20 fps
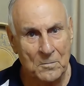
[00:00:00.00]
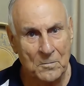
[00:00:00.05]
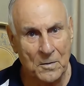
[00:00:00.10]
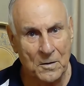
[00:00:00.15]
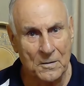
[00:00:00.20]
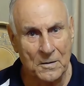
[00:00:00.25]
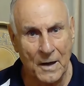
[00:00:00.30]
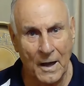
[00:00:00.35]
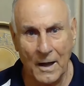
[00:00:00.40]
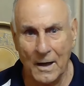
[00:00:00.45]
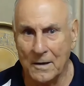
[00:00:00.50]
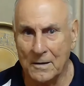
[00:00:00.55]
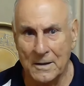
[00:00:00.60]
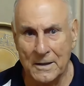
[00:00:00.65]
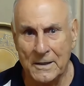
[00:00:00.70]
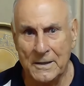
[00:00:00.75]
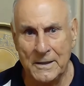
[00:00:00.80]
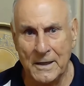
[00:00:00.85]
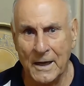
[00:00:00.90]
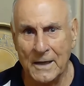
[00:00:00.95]
But now
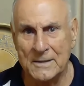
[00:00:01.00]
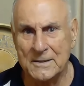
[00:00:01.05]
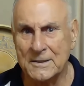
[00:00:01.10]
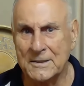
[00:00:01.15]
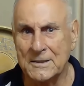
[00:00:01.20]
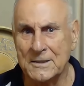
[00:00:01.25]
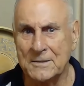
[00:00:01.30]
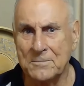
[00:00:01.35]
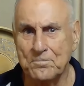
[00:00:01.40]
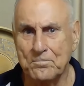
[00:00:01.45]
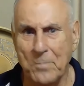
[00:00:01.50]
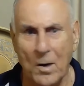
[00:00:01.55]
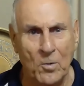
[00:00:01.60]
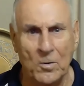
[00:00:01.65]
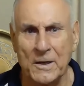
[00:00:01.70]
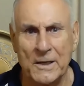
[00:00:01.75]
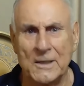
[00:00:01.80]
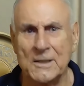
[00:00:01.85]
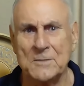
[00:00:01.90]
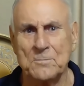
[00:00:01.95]
he has
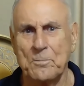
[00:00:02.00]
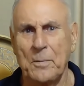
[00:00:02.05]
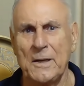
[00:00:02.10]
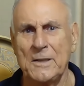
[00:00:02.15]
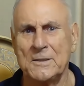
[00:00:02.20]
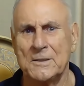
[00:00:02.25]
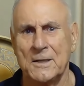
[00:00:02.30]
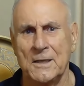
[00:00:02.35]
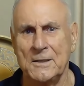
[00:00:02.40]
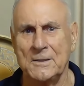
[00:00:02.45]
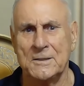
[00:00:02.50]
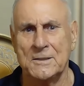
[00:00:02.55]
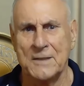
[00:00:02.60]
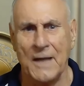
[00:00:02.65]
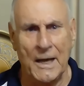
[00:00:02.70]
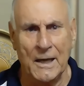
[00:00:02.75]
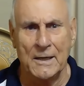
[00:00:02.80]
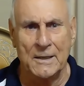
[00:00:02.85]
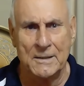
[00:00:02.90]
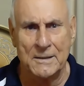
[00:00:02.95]
spoke his piece and he's
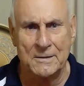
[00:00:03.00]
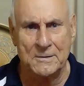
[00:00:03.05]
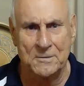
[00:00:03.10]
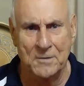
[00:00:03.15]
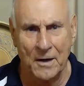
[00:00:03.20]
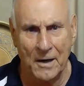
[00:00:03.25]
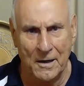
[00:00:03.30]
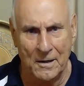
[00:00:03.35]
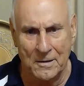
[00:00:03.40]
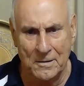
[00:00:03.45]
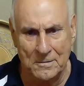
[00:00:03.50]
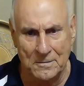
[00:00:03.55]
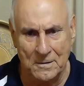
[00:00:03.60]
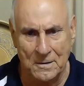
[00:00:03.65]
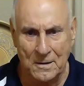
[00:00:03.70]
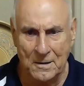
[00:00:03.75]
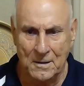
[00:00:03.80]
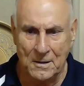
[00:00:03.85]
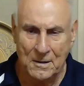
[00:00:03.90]
standing his ground.